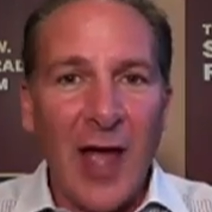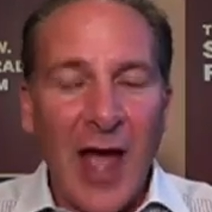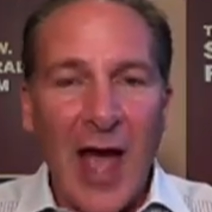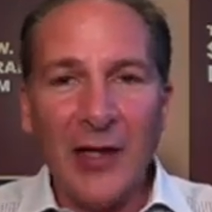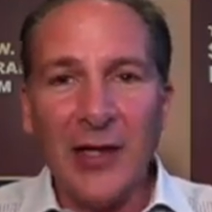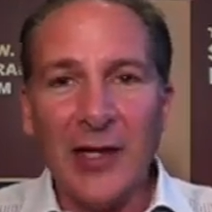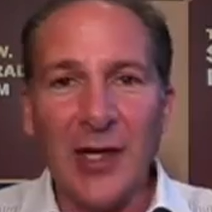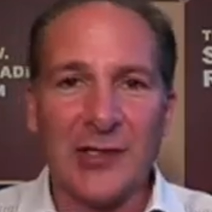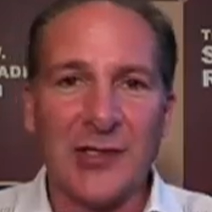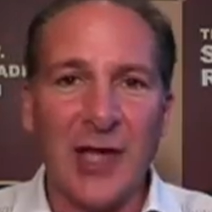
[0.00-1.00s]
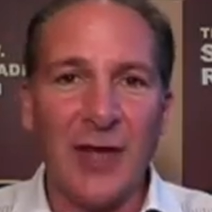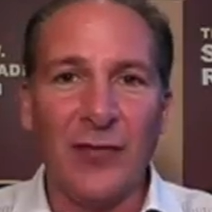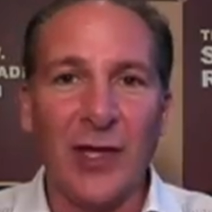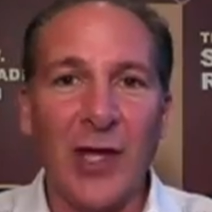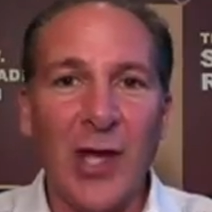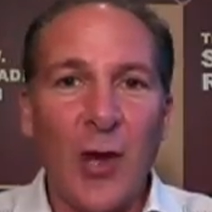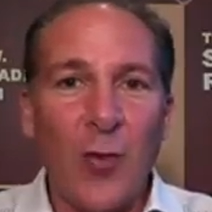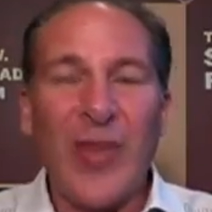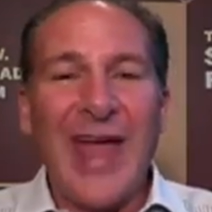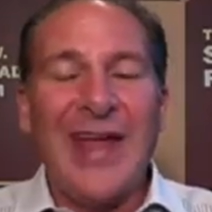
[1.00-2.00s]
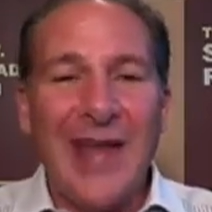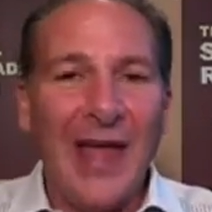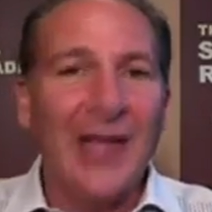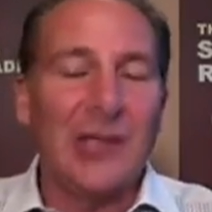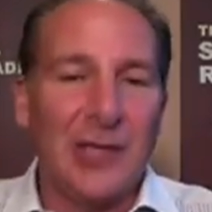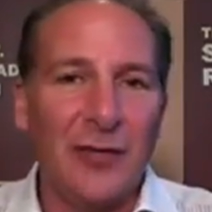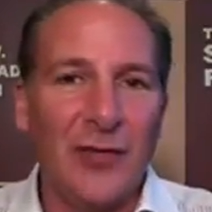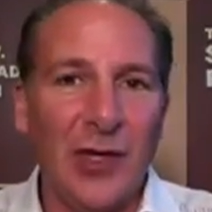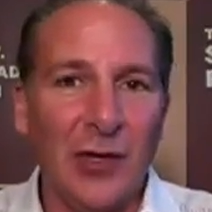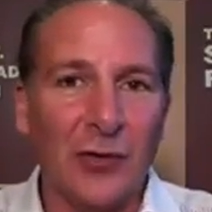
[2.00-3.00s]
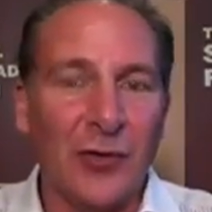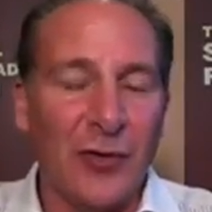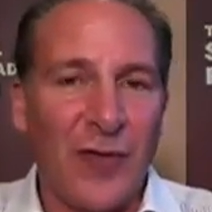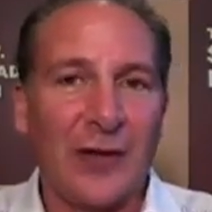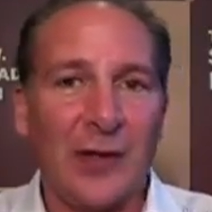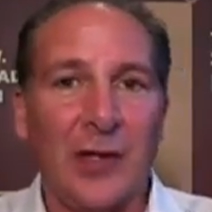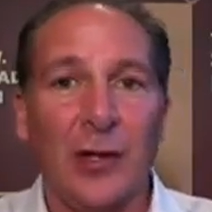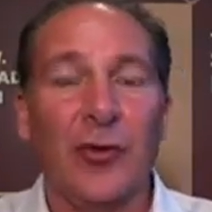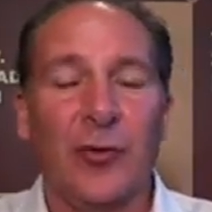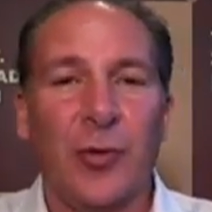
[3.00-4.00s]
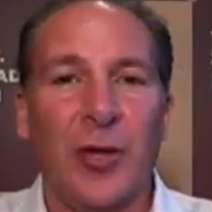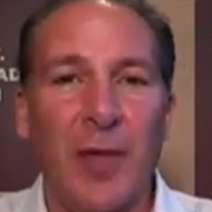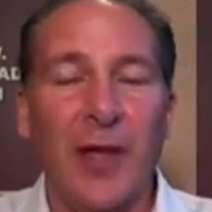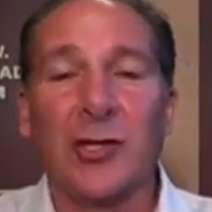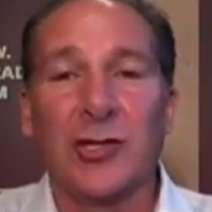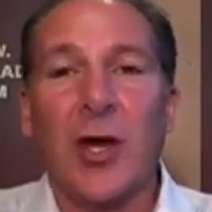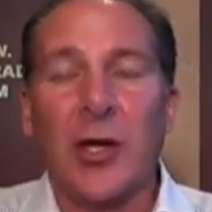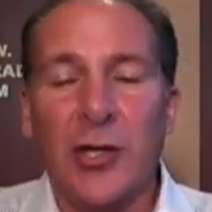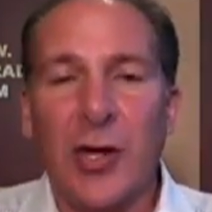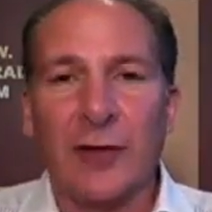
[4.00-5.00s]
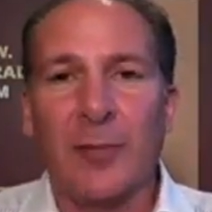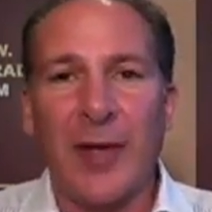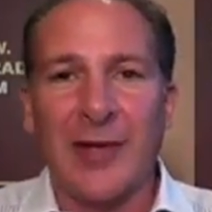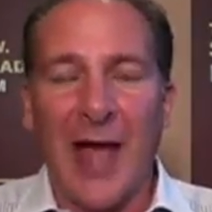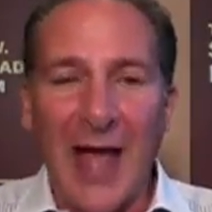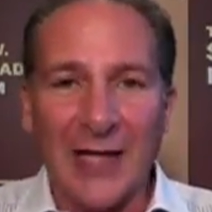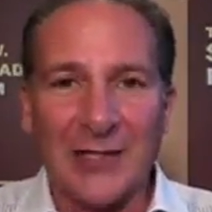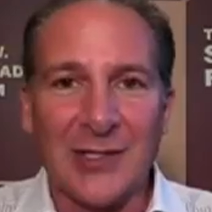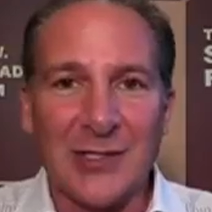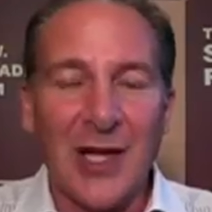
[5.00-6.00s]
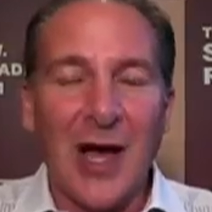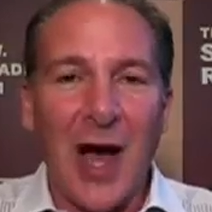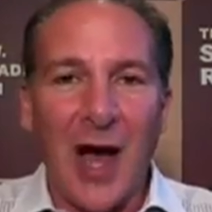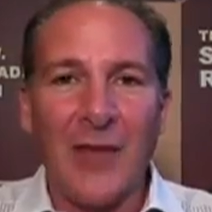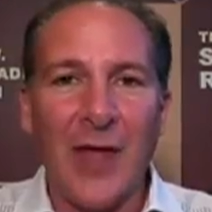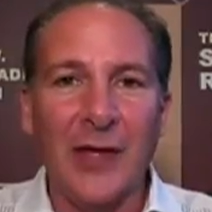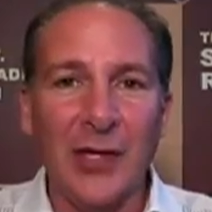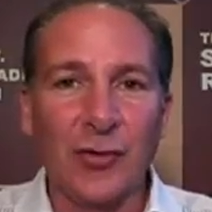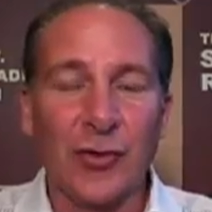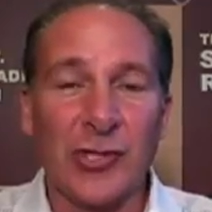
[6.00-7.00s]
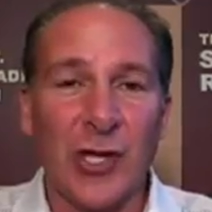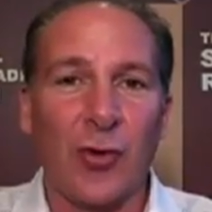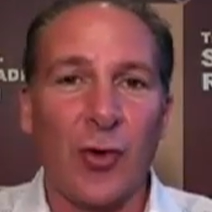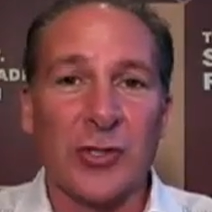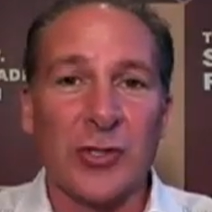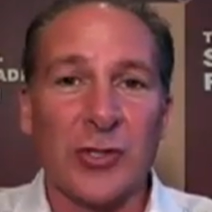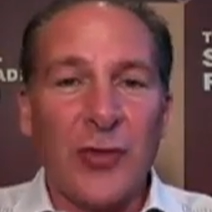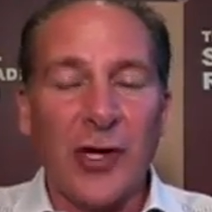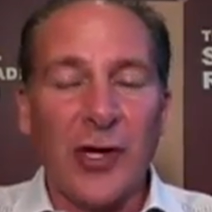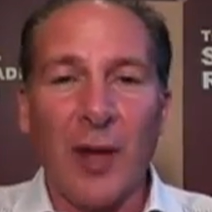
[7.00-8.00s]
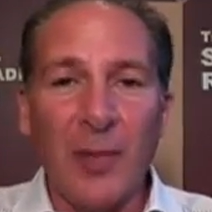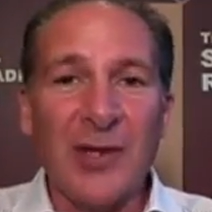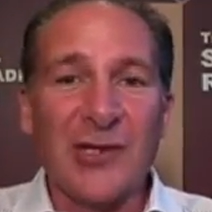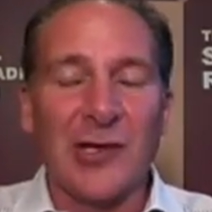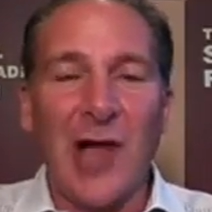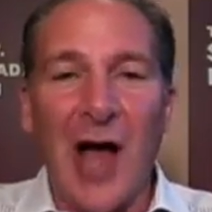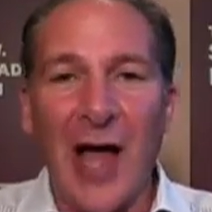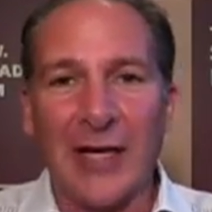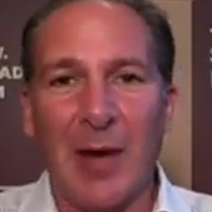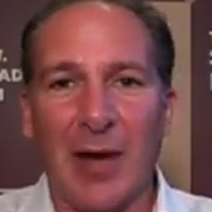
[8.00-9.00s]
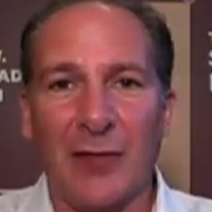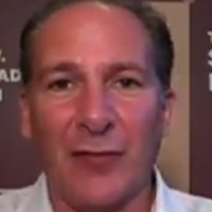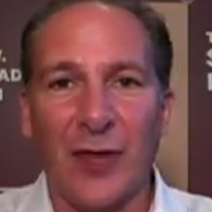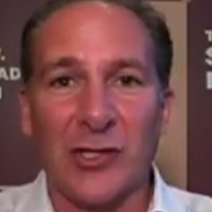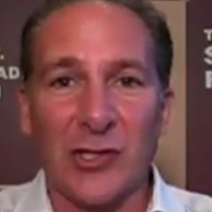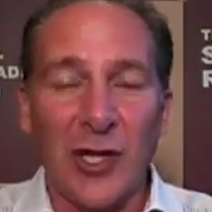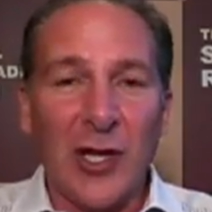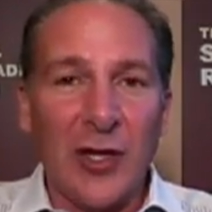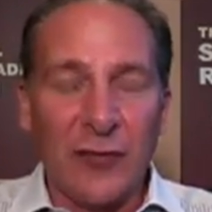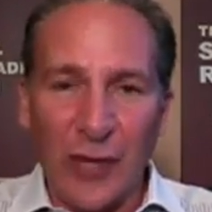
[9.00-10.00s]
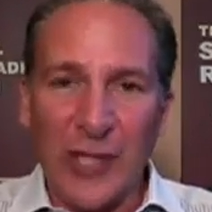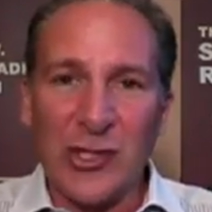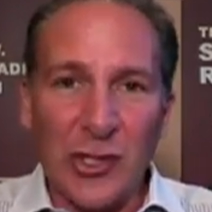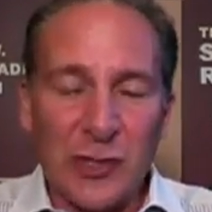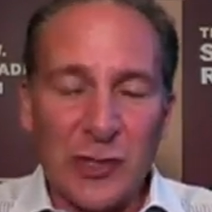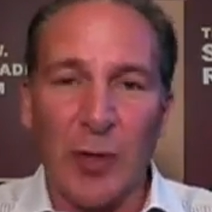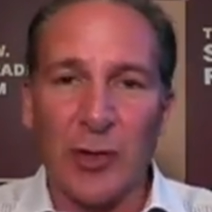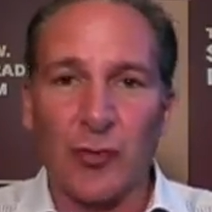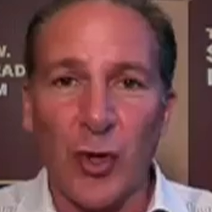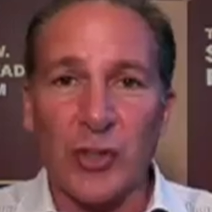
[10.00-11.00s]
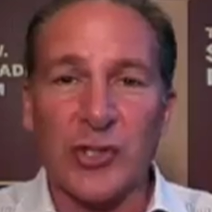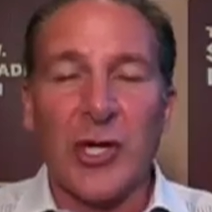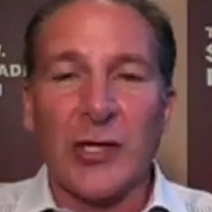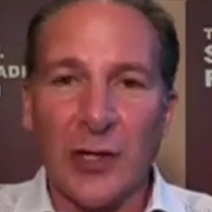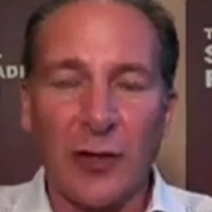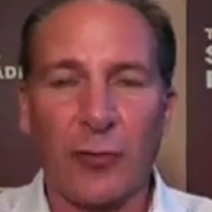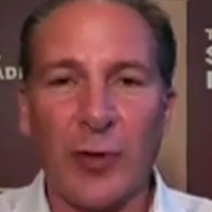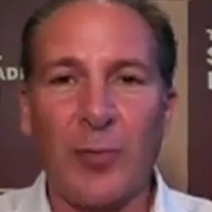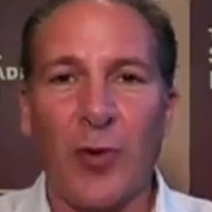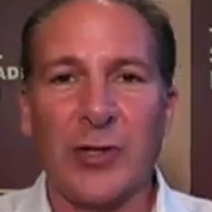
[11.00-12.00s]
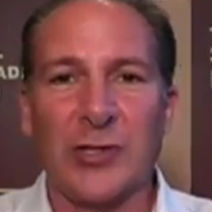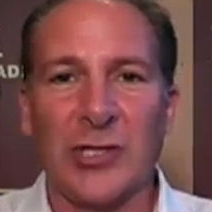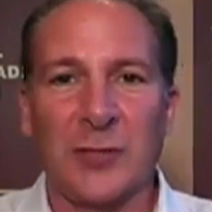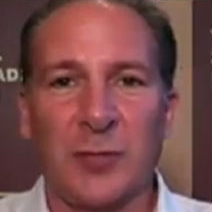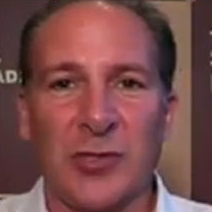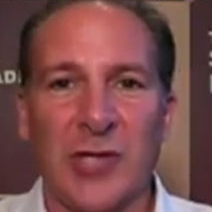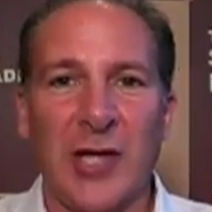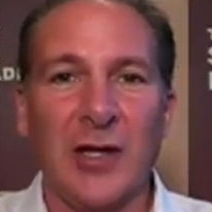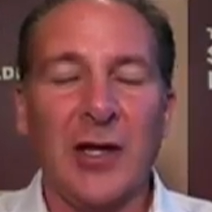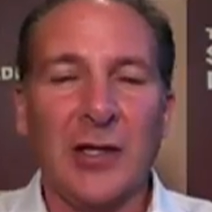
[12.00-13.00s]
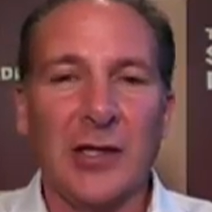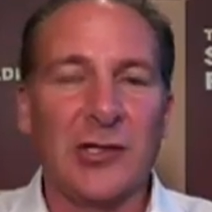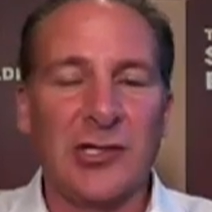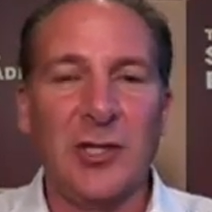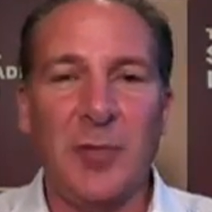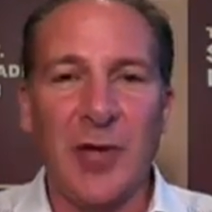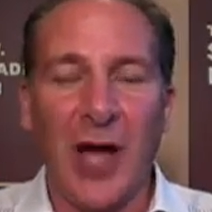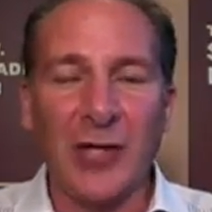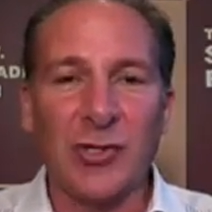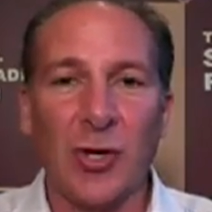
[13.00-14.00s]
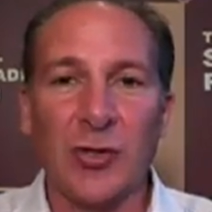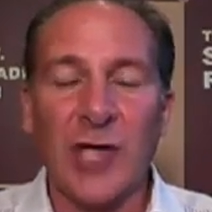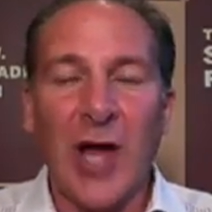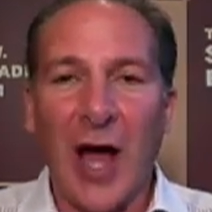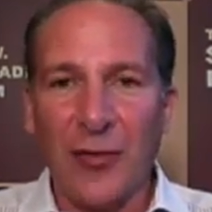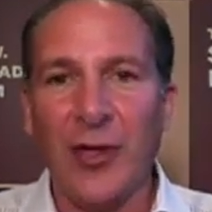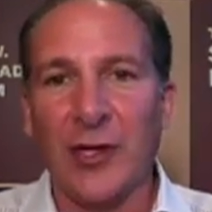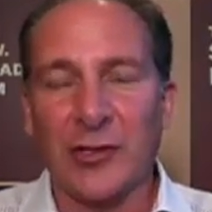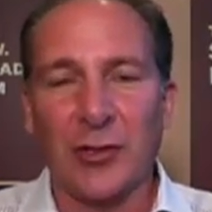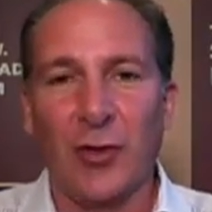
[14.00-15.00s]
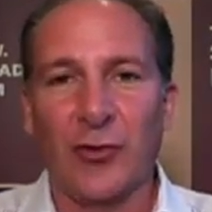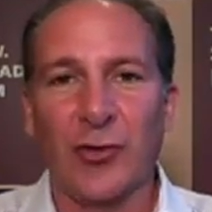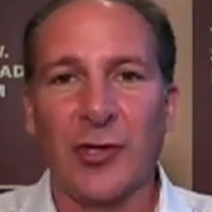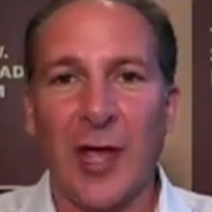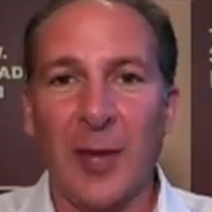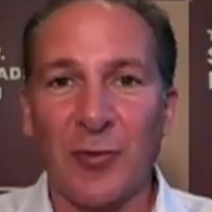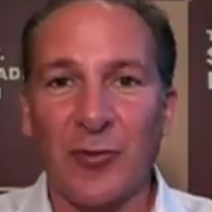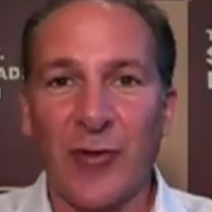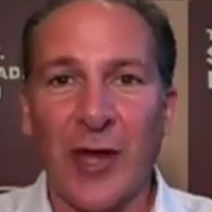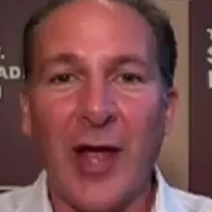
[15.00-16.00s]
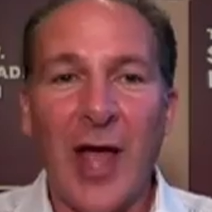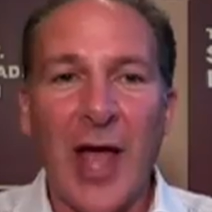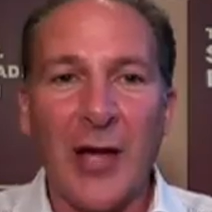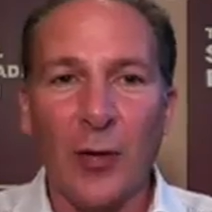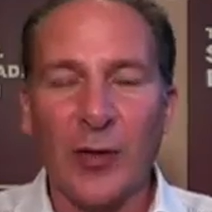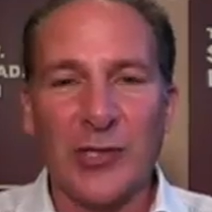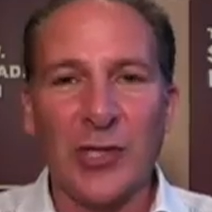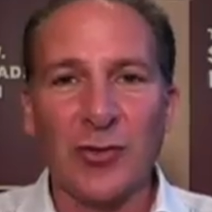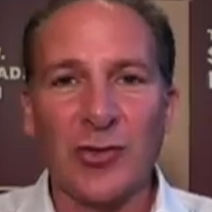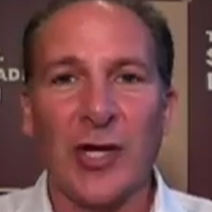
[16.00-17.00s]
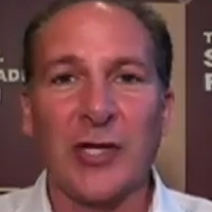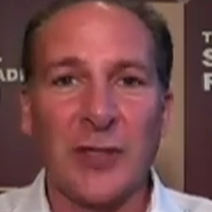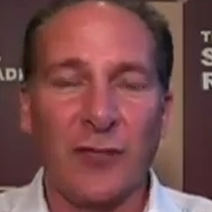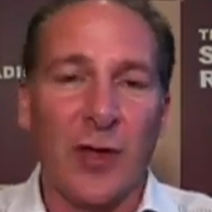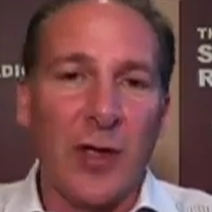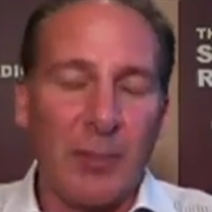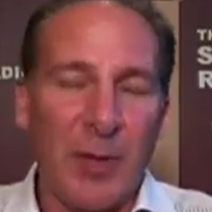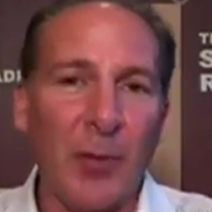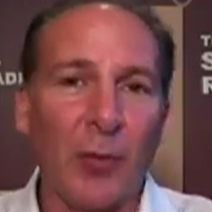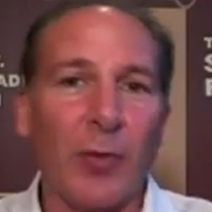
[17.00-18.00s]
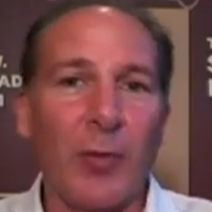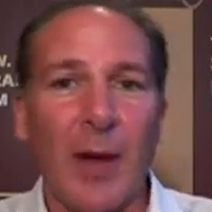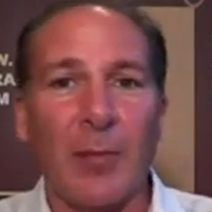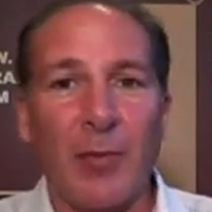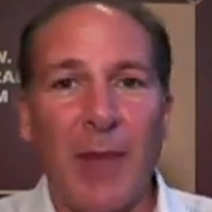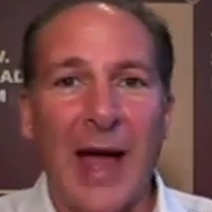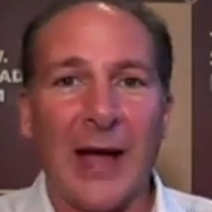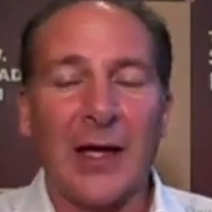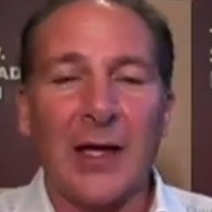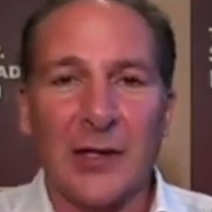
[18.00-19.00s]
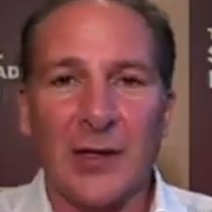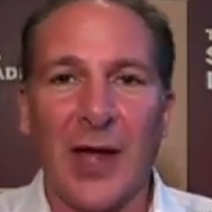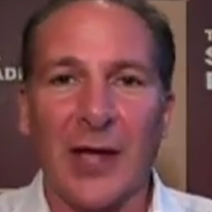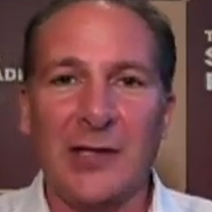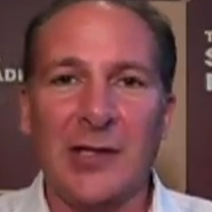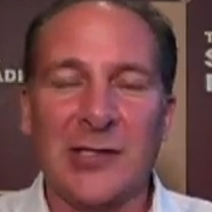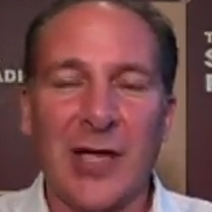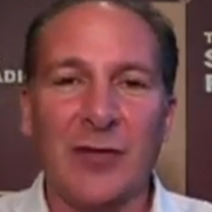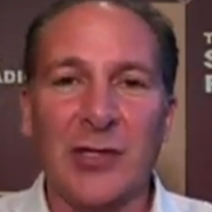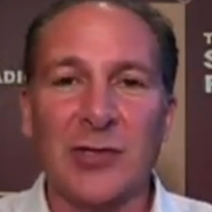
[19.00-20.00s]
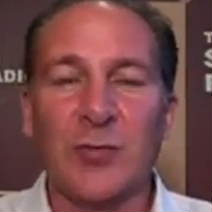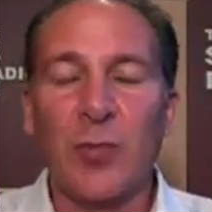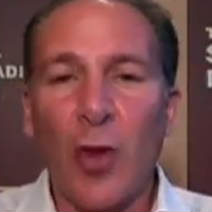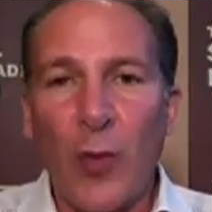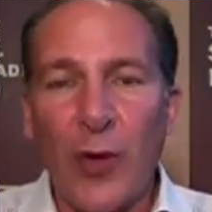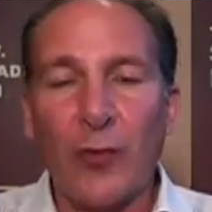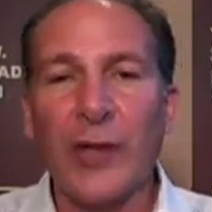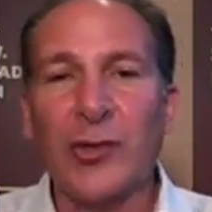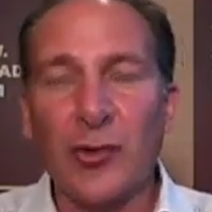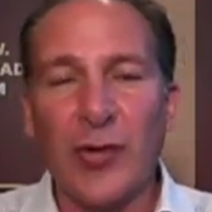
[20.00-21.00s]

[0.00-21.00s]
How do you get safety with a negative yield? In fact, the yield is pretty big because you have to pay taxes on that interest. And of course, the government is lying about inflation. Inflation is much worse than the 3.6% that the CPI shows. I think it's closer to 10%. And you know what's interesting is if people remember back to the 1970s, when Richard